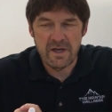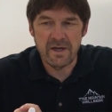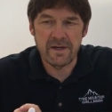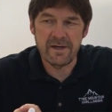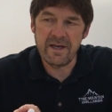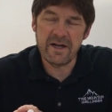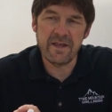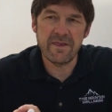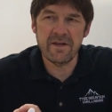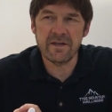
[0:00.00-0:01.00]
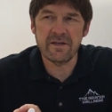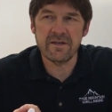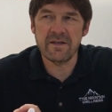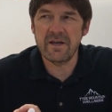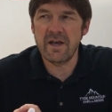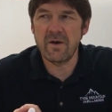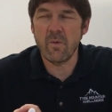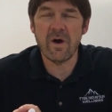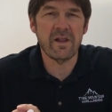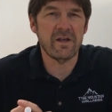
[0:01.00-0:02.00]
Uh, and I think
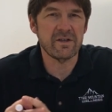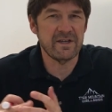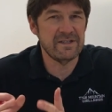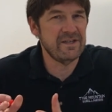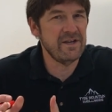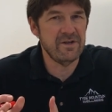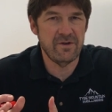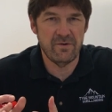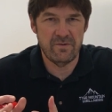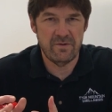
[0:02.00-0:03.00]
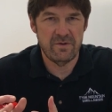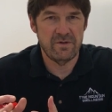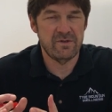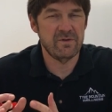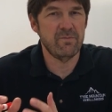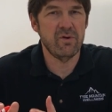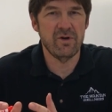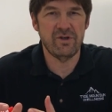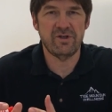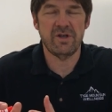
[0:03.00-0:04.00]
while I'll continue to
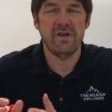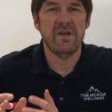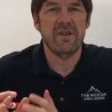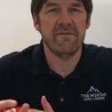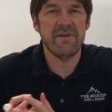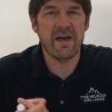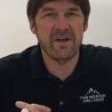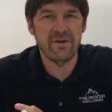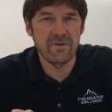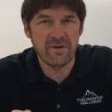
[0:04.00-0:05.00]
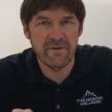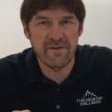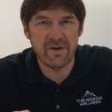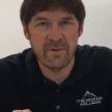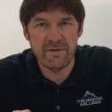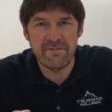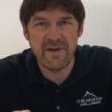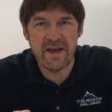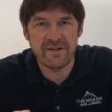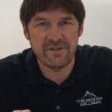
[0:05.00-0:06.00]
push the value of intermittent
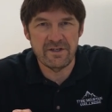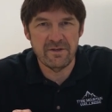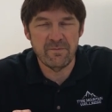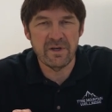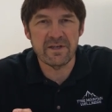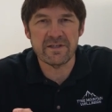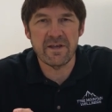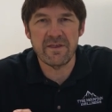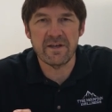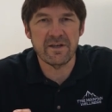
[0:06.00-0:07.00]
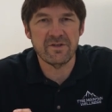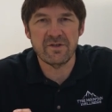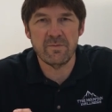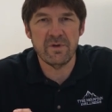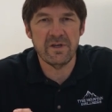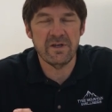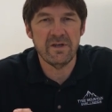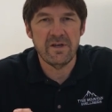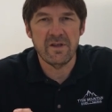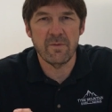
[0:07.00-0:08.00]
fasting because I think it should be
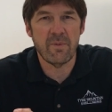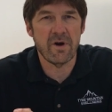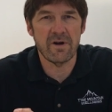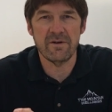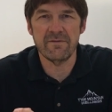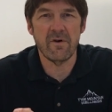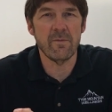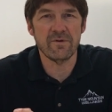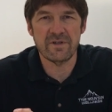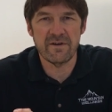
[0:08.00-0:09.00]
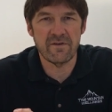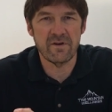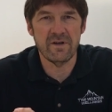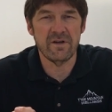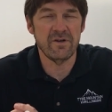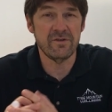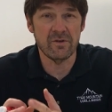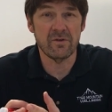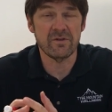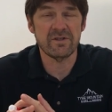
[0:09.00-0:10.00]
the part of almost every
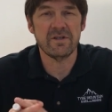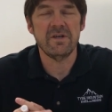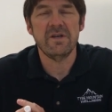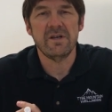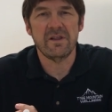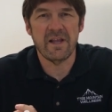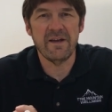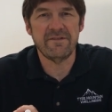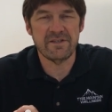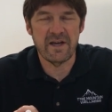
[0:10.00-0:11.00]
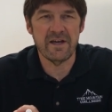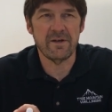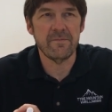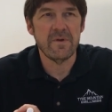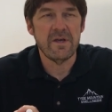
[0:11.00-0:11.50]
adult's lifestyle.